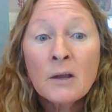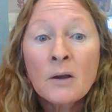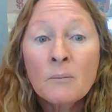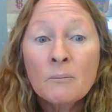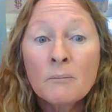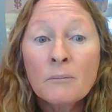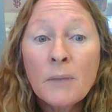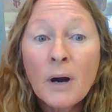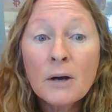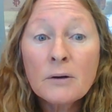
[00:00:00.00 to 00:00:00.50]

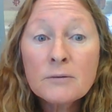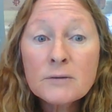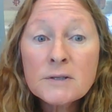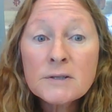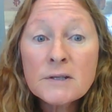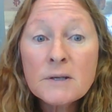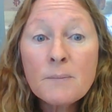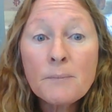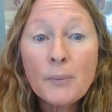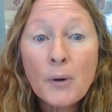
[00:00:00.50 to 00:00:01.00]

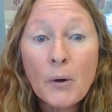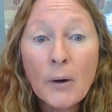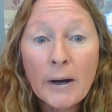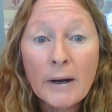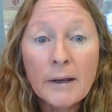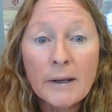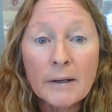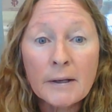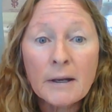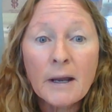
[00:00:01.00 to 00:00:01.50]
Most
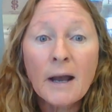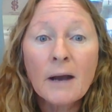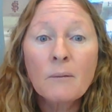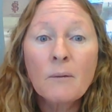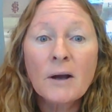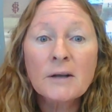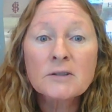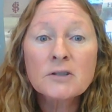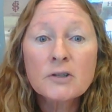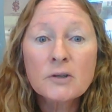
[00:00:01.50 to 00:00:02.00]
important, I
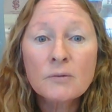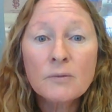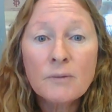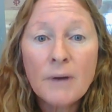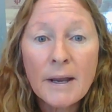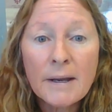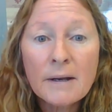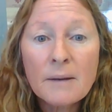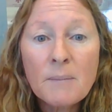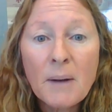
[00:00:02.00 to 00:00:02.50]
want you to
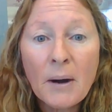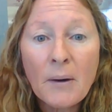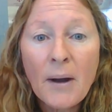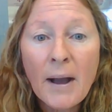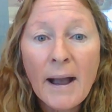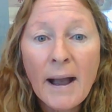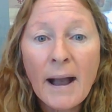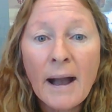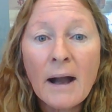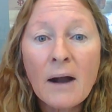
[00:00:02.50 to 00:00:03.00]
write about
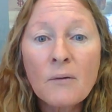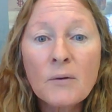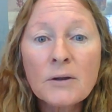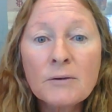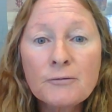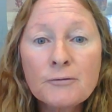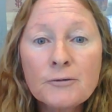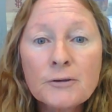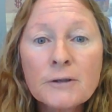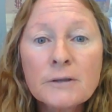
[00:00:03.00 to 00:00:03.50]
how
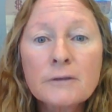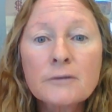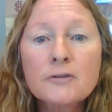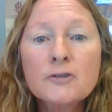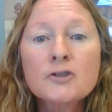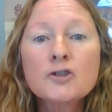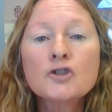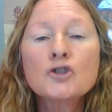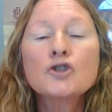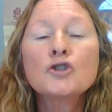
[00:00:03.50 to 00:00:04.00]
it
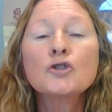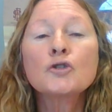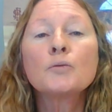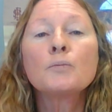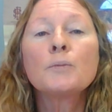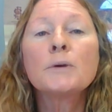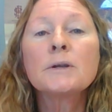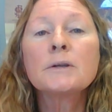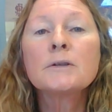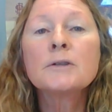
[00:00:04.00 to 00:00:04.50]
feels to
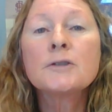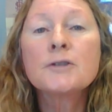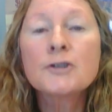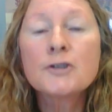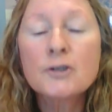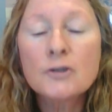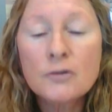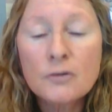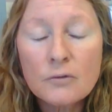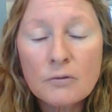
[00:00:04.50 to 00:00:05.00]
be
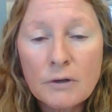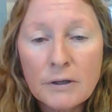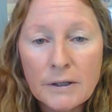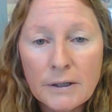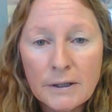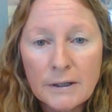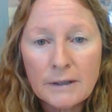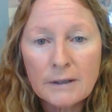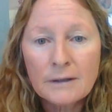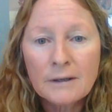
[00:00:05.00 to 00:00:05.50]

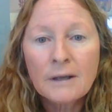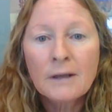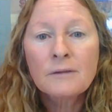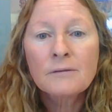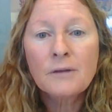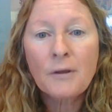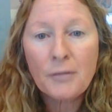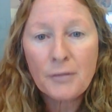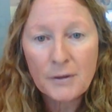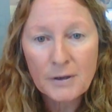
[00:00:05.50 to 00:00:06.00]
doing
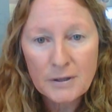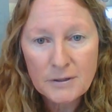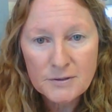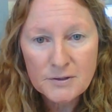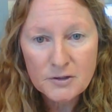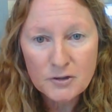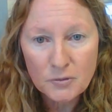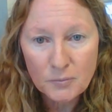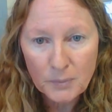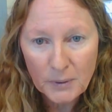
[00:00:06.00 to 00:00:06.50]
the
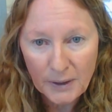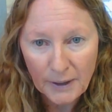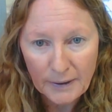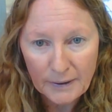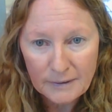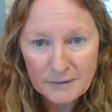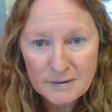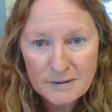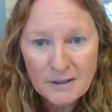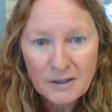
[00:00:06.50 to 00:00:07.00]
things you
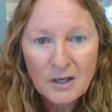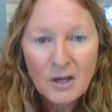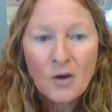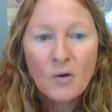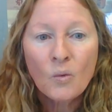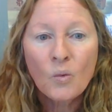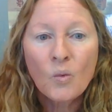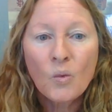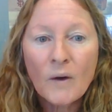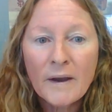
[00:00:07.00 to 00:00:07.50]
picked.
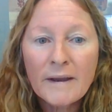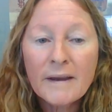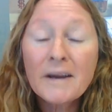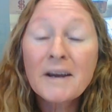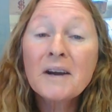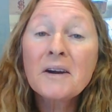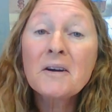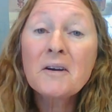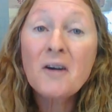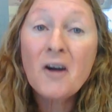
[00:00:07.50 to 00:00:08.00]

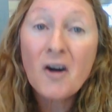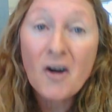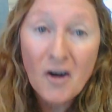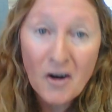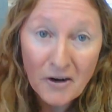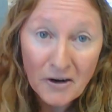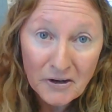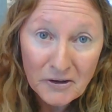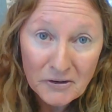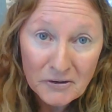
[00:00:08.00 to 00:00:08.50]
Where
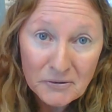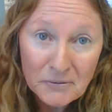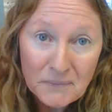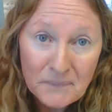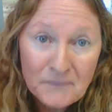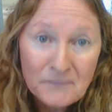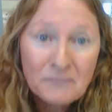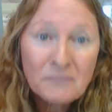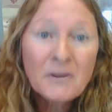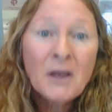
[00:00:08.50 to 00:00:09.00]
are you?
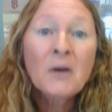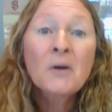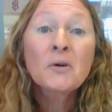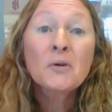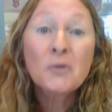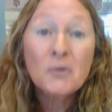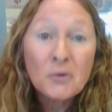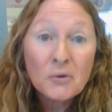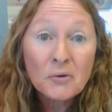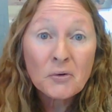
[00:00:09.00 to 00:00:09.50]

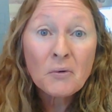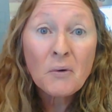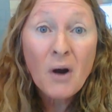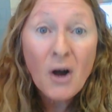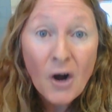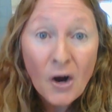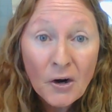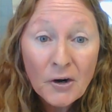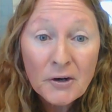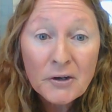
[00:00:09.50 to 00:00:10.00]
Who
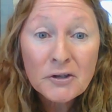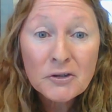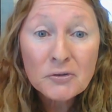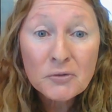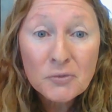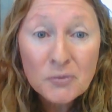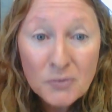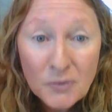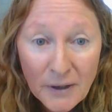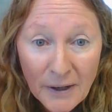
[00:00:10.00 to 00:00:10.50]
are
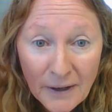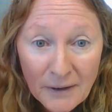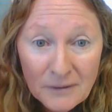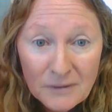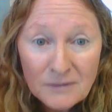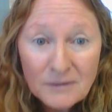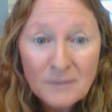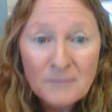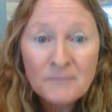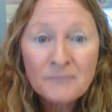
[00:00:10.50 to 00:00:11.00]
you
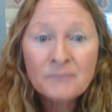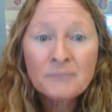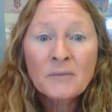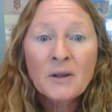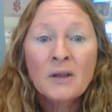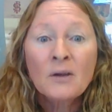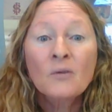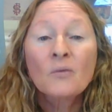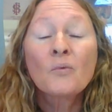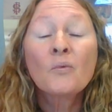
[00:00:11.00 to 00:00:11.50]
with?
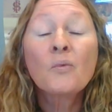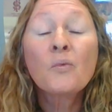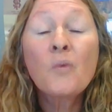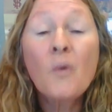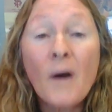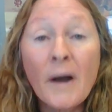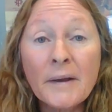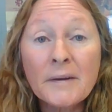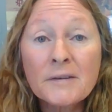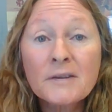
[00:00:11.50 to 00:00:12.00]

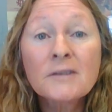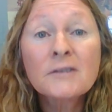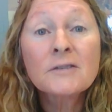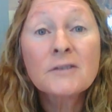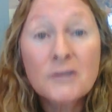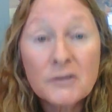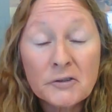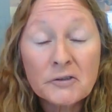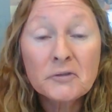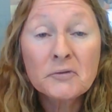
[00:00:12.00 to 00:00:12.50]
What
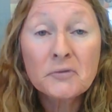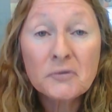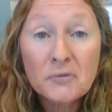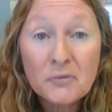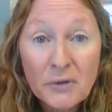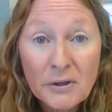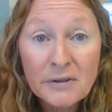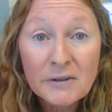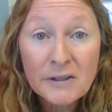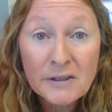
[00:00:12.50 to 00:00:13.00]
do you
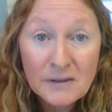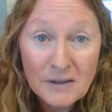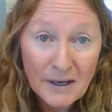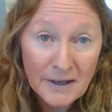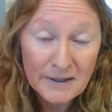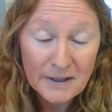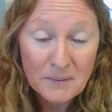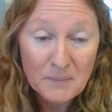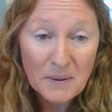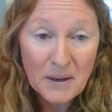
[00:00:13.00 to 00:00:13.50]
really
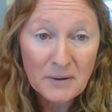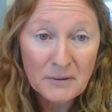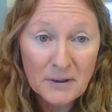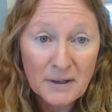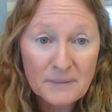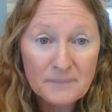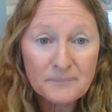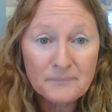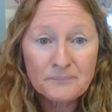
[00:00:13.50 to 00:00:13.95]
like about it?